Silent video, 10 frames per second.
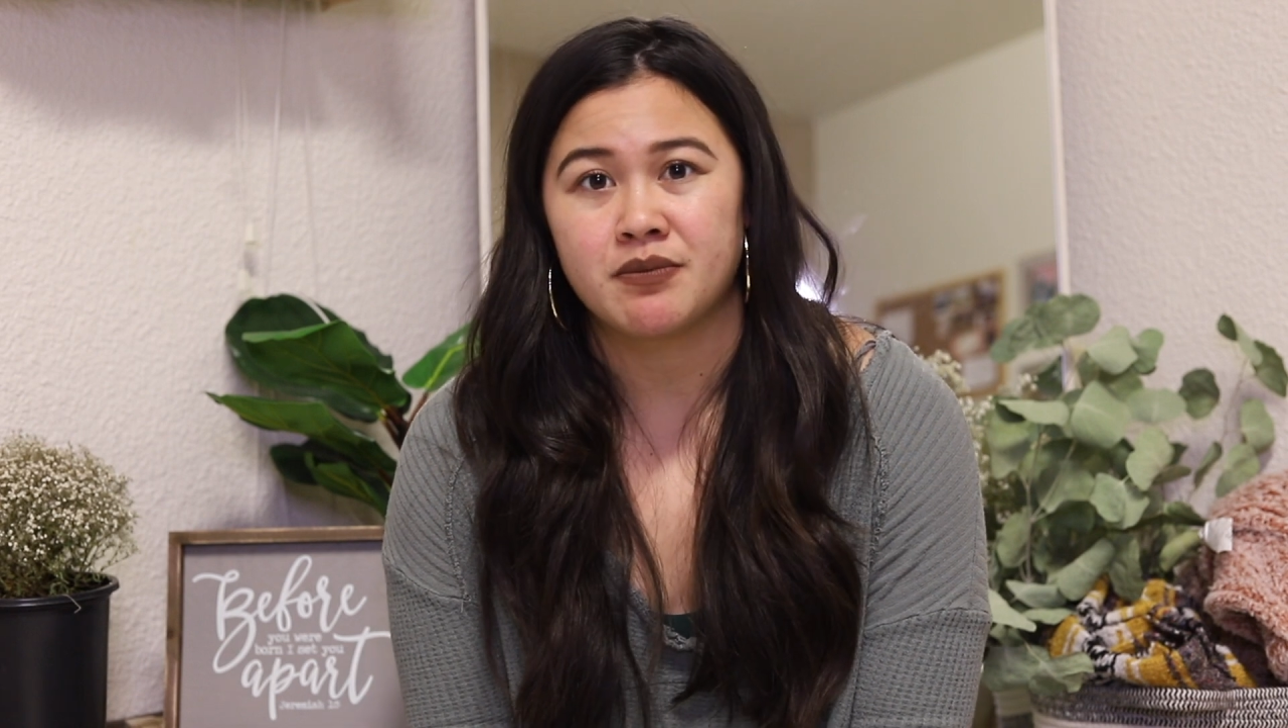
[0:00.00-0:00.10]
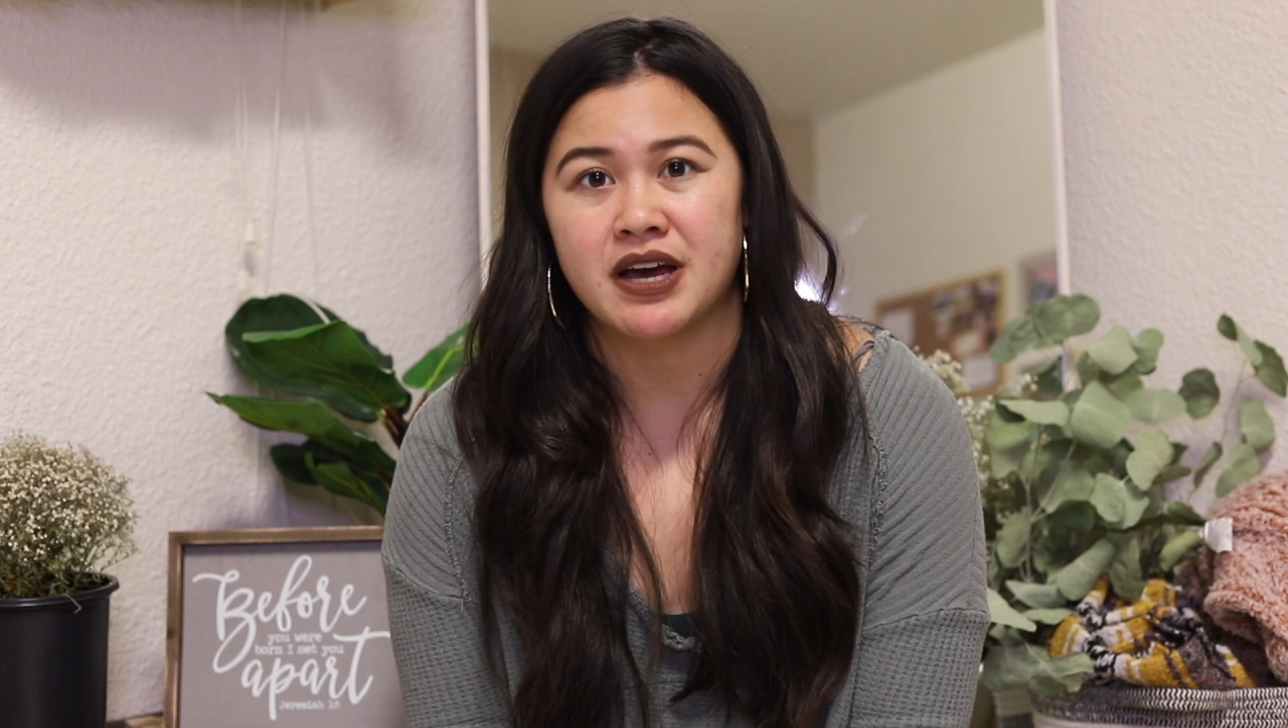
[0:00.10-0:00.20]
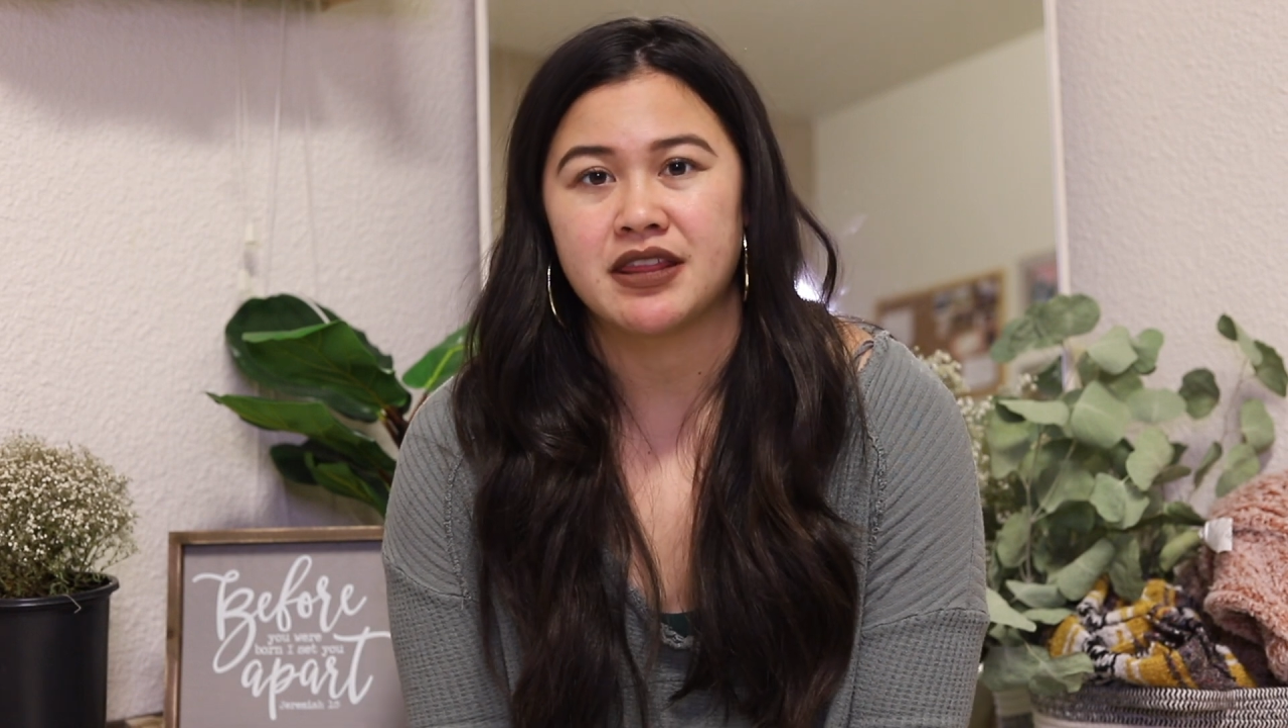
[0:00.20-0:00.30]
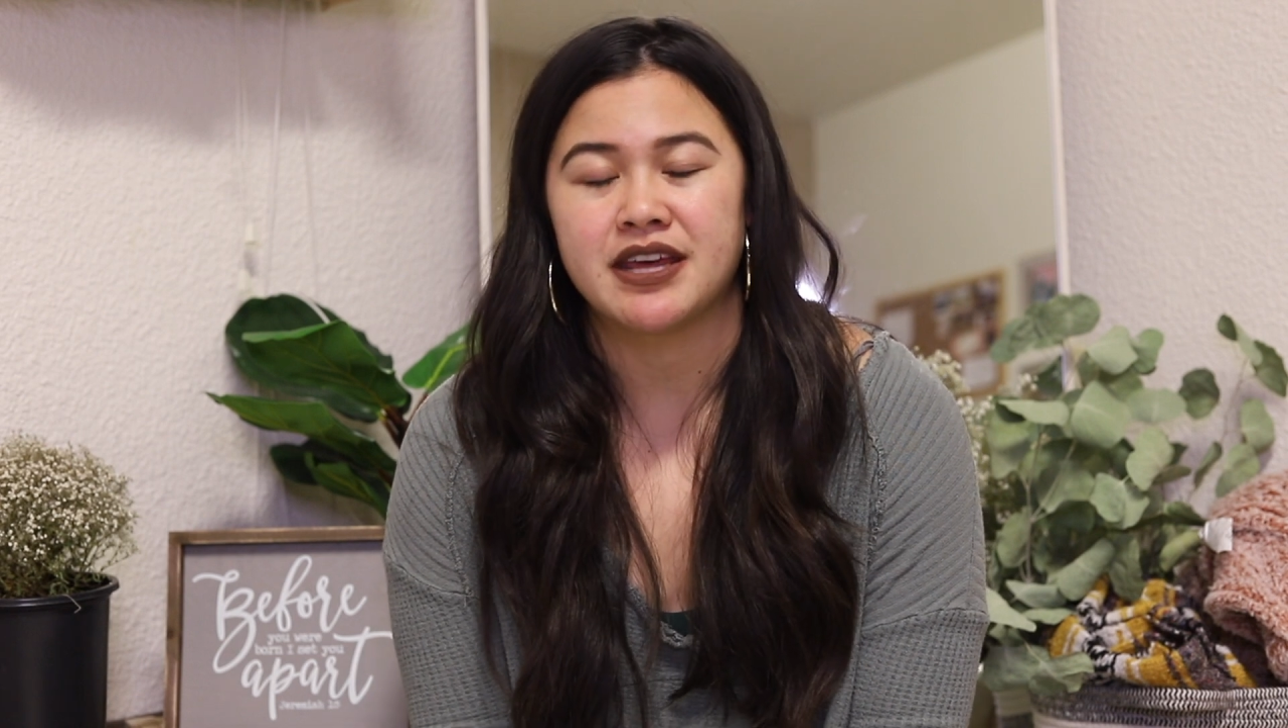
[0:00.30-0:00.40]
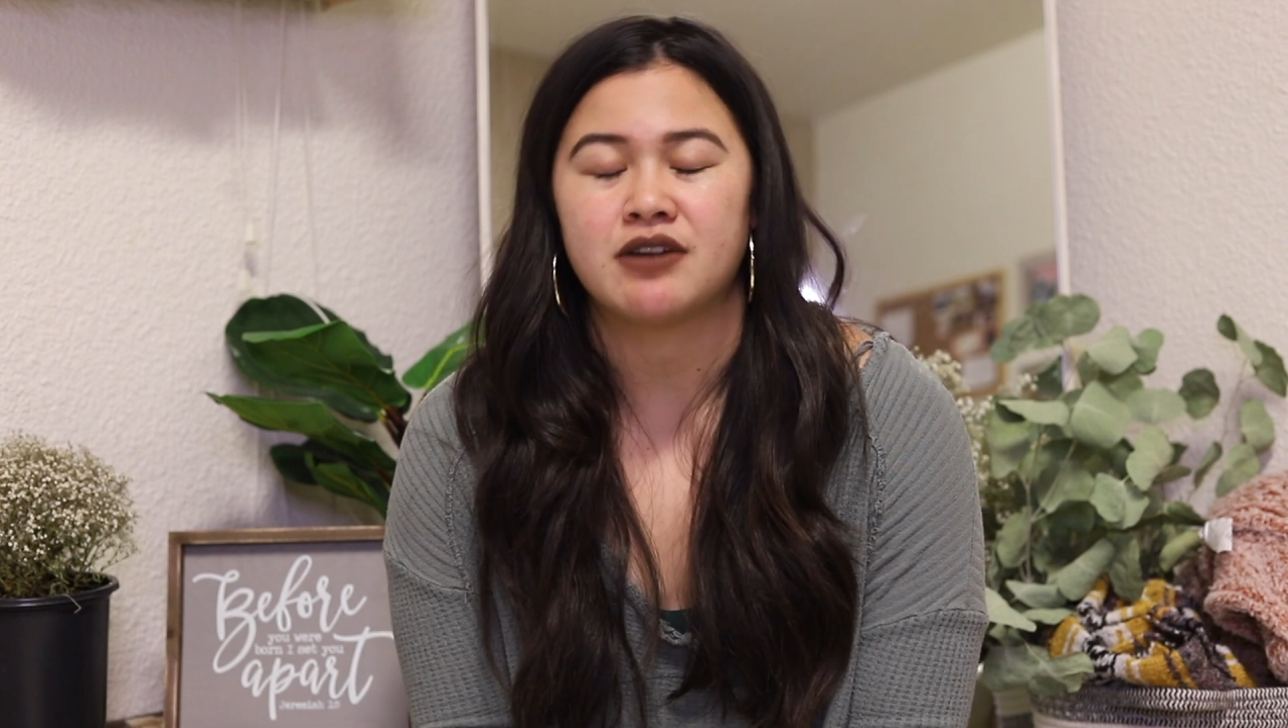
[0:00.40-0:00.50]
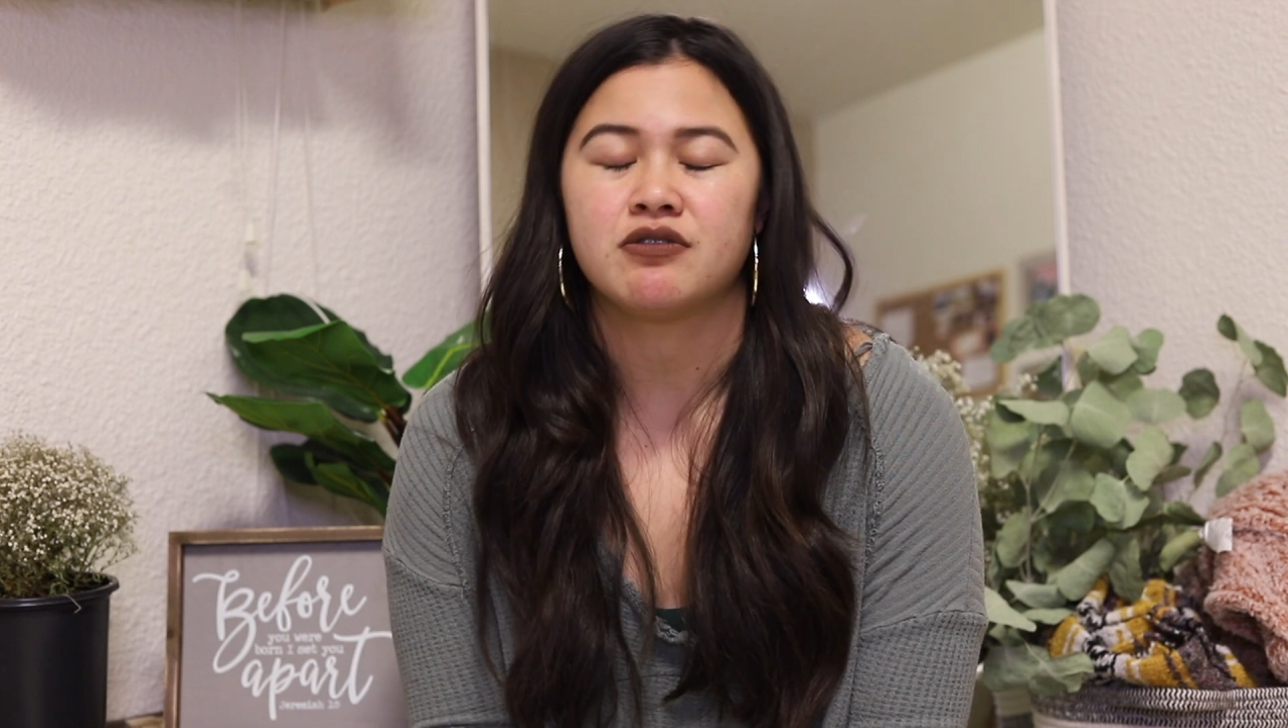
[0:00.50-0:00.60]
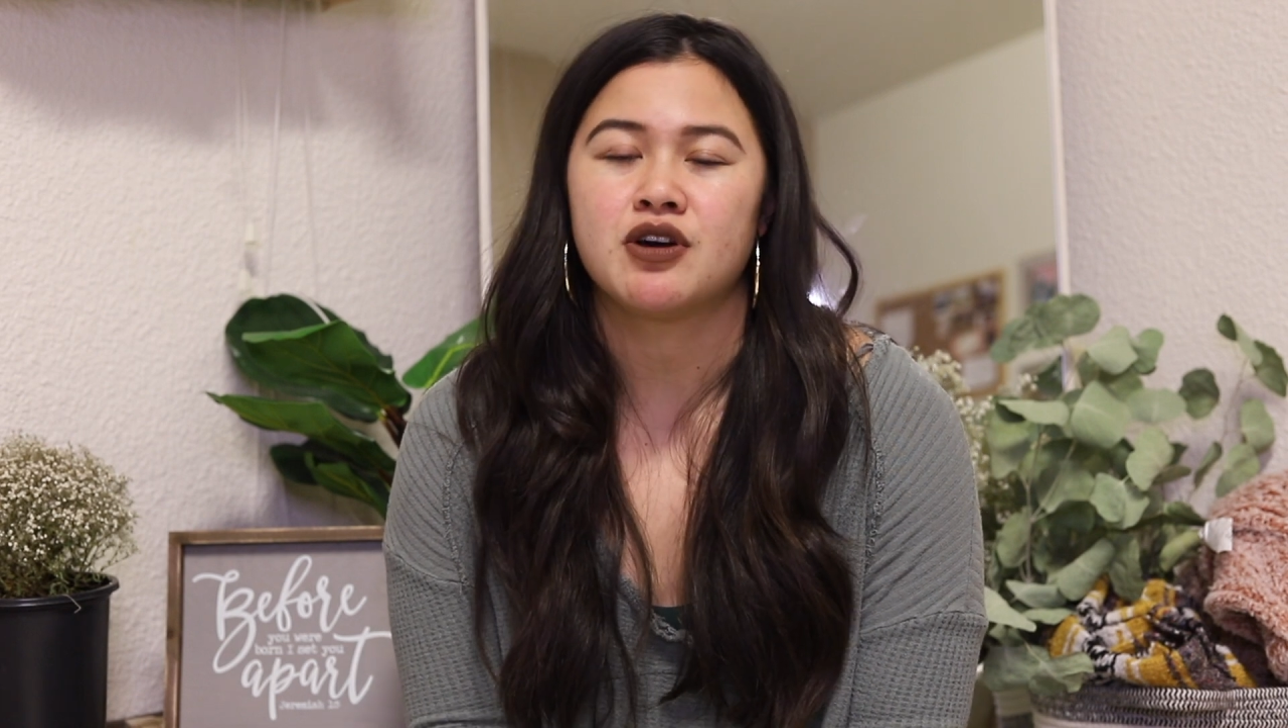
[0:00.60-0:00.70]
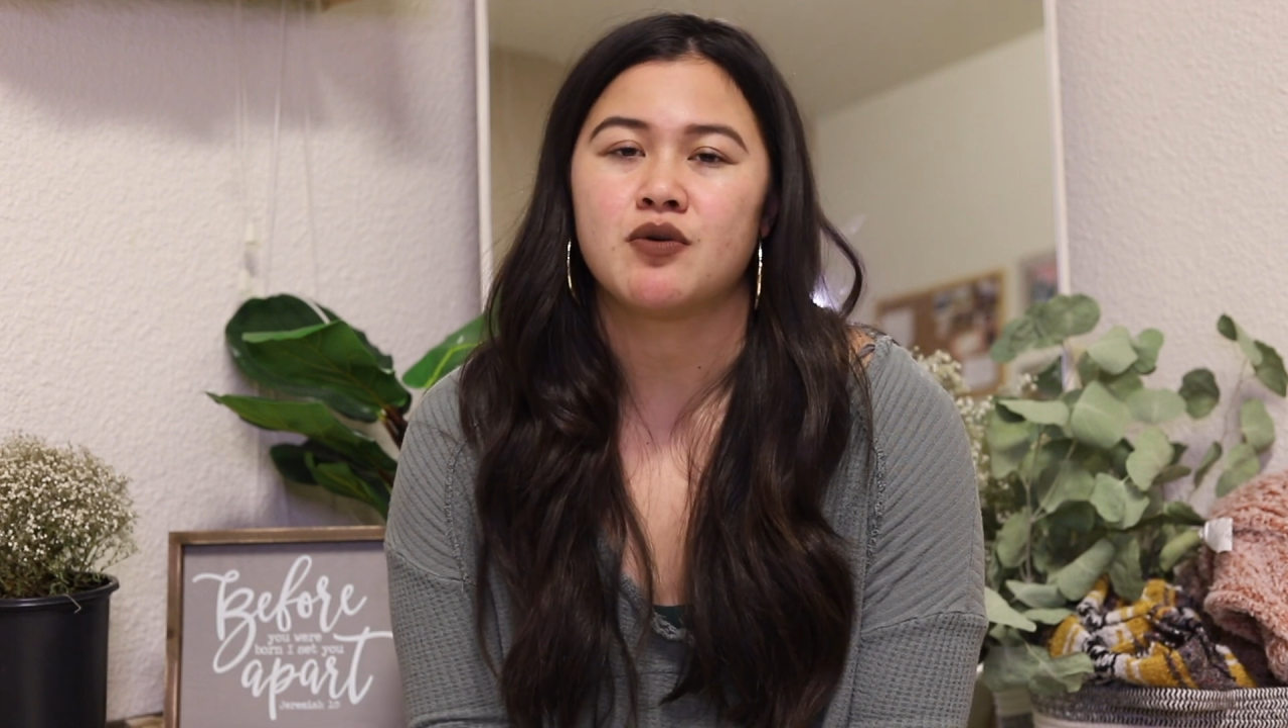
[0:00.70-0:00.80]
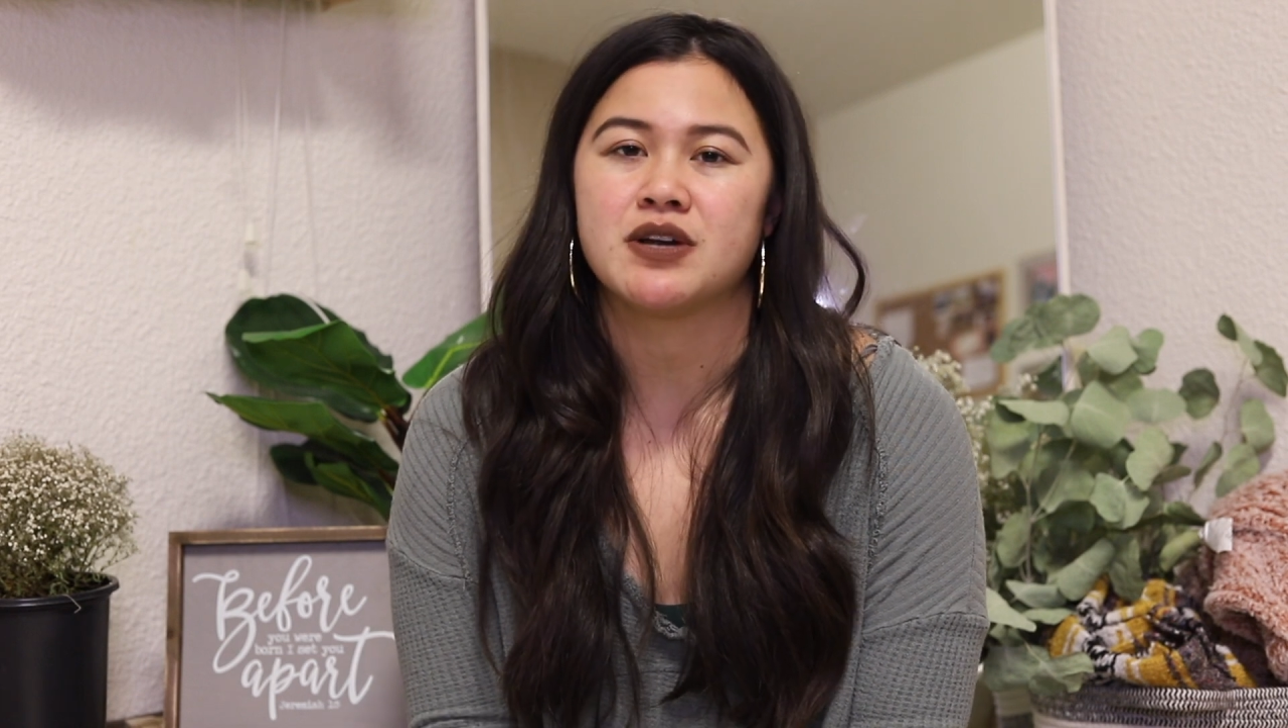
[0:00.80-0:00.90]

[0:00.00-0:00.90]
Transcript: but they don't know